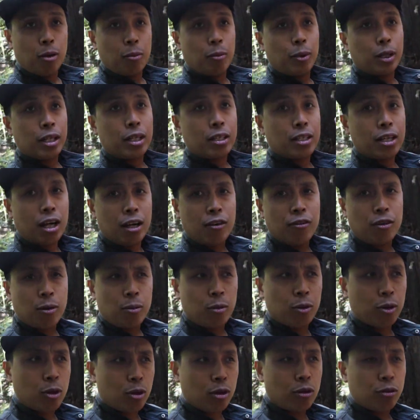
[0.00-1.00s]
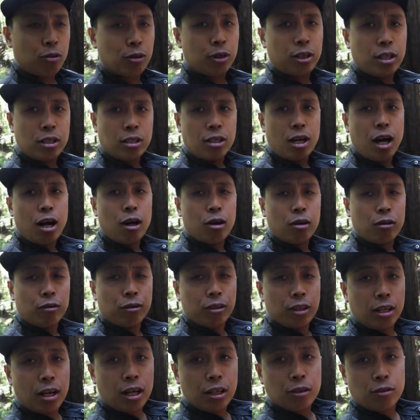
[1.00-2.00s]
But aside from growth for the stock
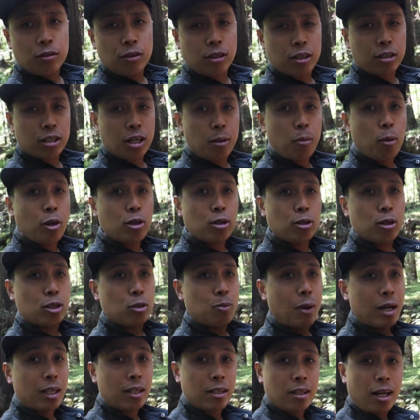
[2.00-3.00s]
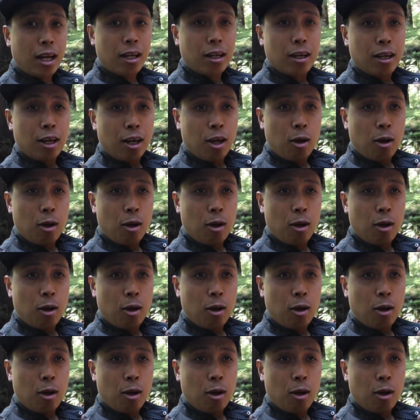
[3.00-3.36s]
over the next few years, I'm also expecting that